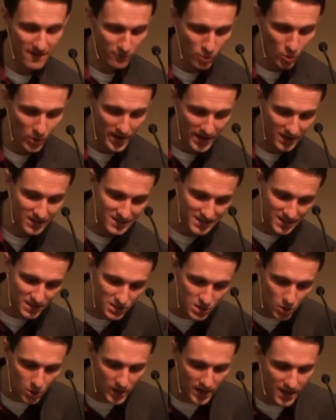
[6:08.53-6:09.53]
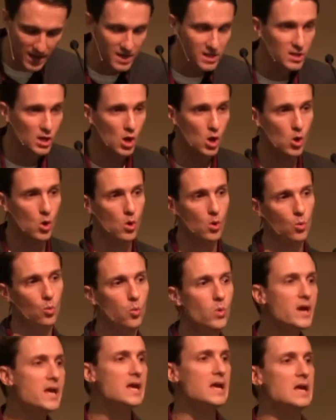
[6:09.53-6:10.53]
if everyone else is doing it,
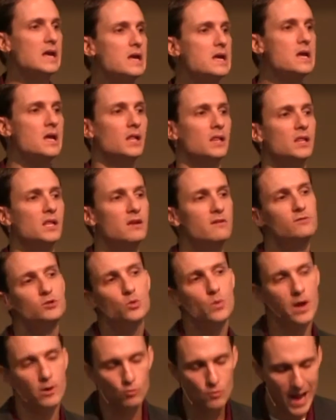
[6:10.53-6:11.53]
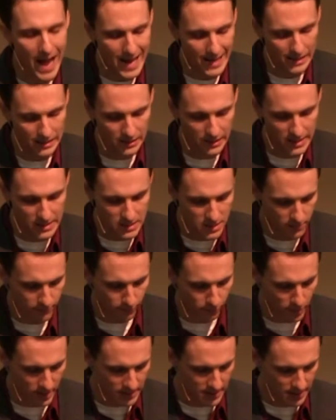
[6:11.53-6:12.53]
we live to a radically
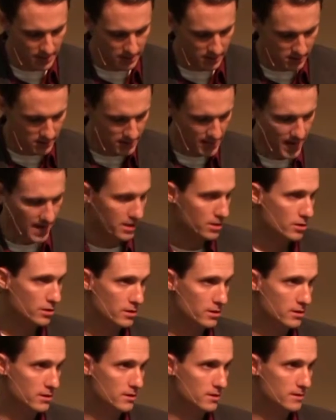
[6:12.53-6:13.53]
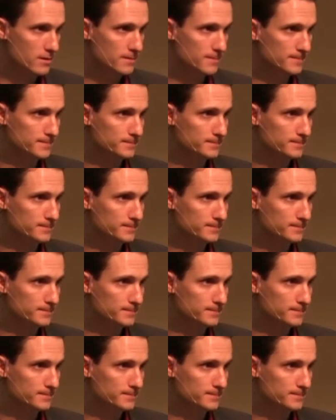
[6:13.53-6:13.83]
different standard.